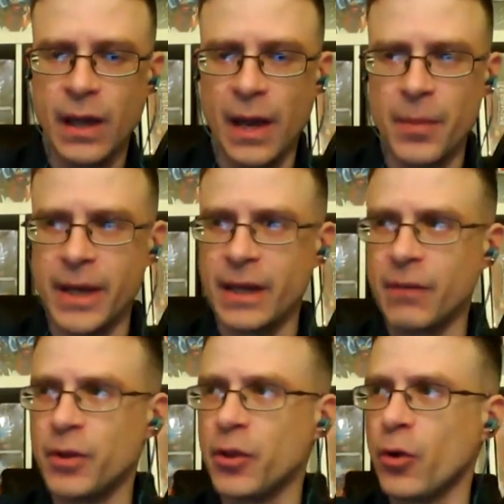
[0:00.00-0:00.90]
I mean,
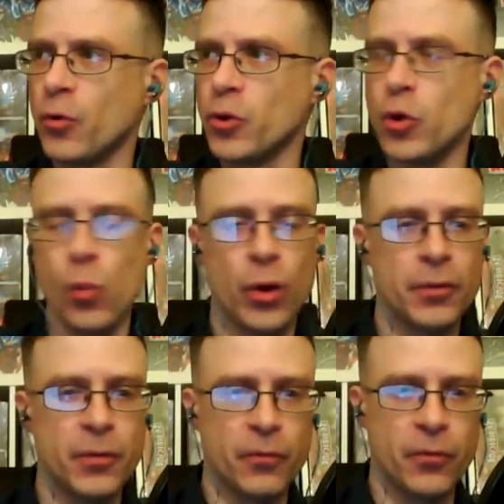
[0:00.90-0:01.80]
even though you
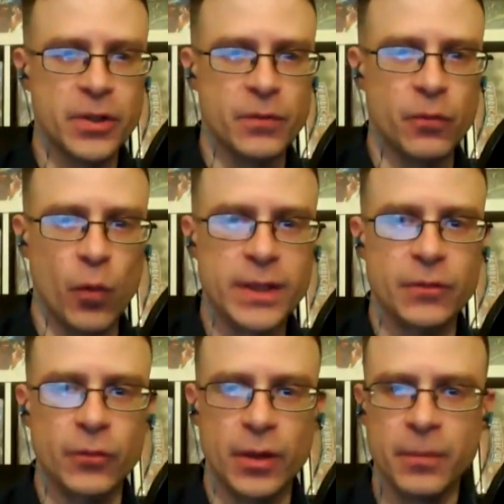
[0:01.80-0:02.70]
weren't the first voice
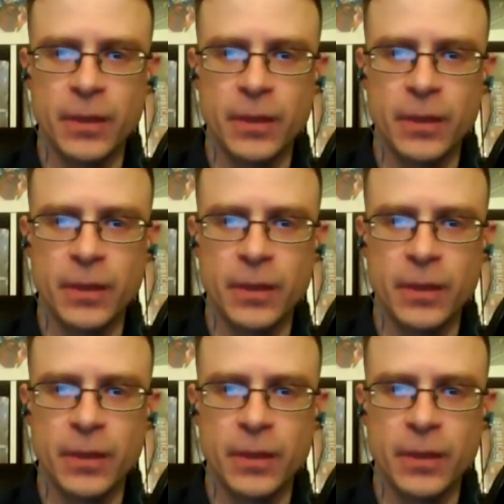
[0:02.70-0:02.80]
for him,